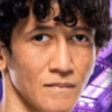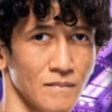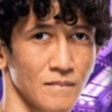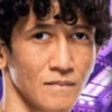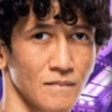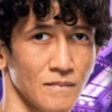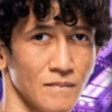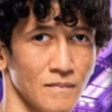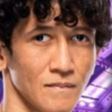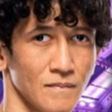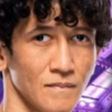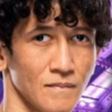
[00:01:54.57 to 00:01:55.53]

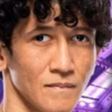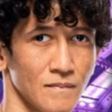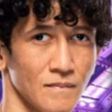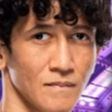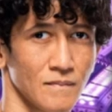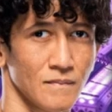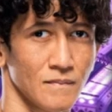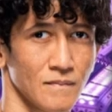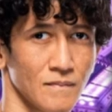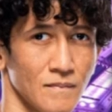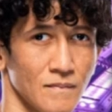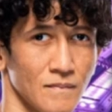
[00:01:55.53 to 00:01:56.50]

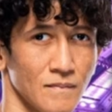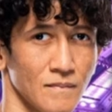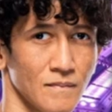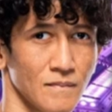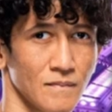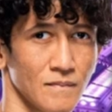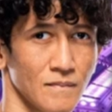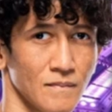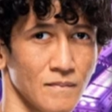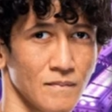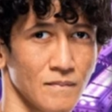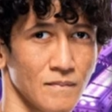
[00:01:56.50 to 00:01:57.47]

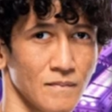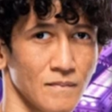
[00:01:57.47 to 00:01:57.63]
(not speaking)